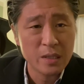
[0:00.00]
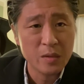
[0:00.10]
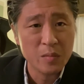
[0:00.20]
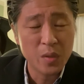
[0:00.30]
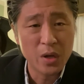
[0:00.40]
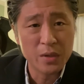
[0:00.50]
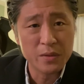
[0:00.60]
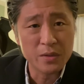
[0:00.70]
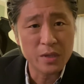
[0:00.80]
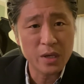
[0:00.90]

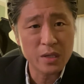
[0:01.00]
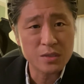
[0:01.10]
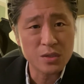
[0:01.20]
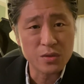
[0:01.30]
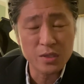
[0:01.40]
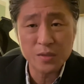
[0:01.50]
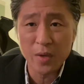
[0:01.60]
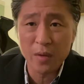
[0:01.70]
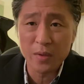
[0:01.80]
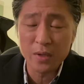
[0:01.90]
but the thing is, this
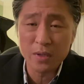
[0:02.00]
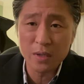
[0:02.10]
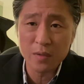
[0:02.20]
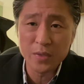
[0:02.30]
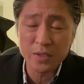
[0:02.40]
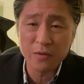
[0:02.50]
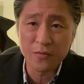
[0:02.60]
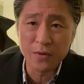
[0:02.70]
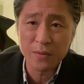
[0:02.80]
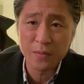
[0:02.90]
may be a little bit
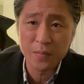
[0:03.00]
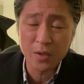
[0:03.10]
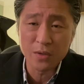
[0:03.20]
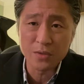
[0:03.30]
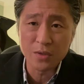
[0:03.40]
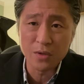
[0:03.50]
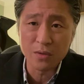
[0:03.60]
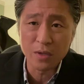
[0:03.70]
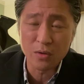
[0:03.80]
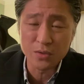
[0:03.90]
different because
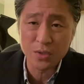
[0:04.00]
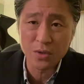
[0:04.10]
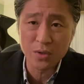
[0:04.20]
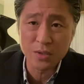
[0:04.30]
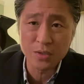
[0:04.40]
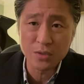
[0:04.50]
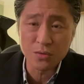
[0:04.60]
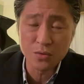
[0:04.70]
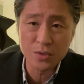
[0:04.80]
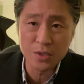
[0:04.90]
they're considering this is
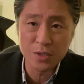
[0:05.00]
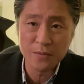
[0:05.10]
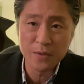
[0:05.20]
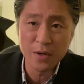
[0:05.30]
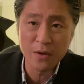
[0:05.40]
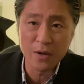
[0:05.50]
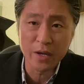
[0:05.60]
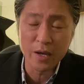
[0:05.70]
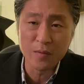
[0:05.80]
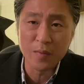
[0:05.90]
lucid.
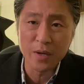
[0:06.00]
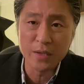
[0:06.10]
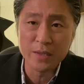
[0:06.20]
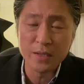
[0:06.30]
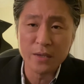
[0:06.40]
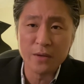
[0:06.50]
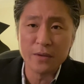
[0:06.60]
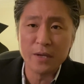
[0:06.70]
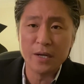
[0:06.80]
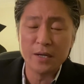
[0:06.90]
Like everybody
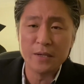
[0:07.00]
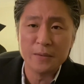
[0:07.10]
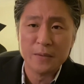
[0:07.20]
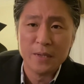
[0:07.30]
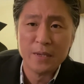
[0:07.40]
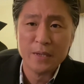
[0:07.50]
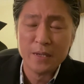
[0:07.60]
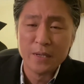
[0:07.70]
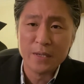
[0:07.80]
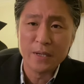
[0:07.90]
have
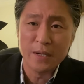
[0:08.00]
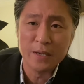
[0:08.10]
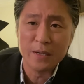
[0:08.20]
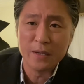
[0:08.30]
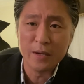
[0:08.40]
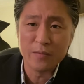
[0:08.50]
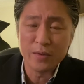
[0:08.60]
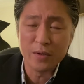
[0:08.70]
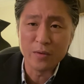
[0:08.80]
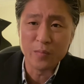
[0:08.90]

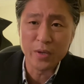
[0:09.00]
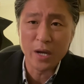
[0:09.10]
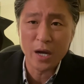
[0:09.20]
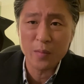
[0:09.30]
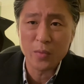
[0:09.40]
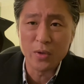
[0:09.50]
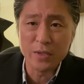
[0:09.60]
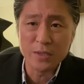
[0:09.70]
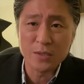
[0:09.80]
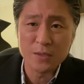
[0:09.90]
the big hype on
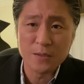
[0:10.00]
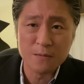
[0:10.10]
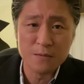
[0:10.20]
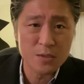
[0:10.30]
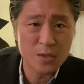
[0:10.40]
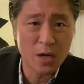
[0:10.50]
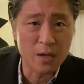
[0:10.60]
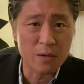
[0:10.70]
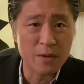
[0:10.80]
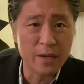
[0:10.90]
this
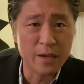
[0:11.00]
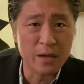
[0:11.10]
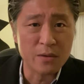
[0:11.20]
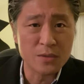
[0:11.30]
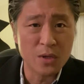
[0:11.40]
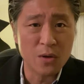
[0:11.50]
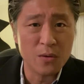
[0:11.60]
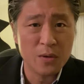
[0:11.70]
stock right now. So,